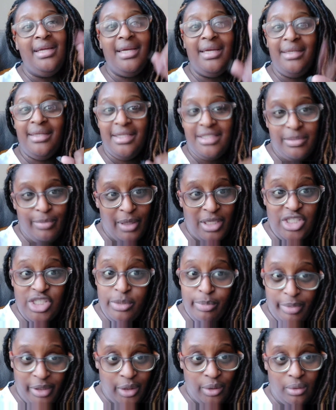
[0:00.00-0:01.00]
And that's my
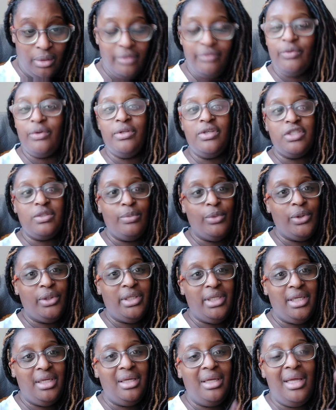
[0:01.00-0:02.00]
spiel for this
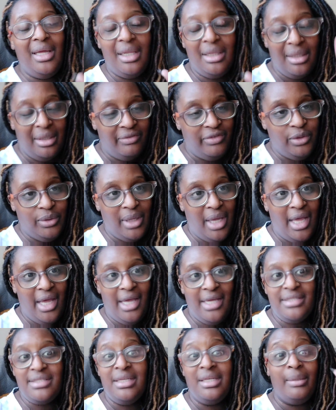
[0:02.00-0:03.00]
morning. I love you
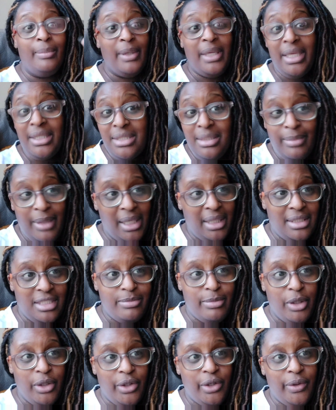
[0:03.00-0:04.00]
guys, and I'm going to get to making
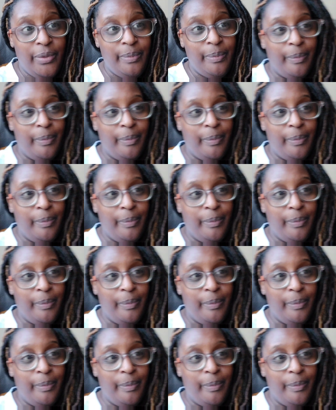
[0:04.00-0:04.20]
this burger.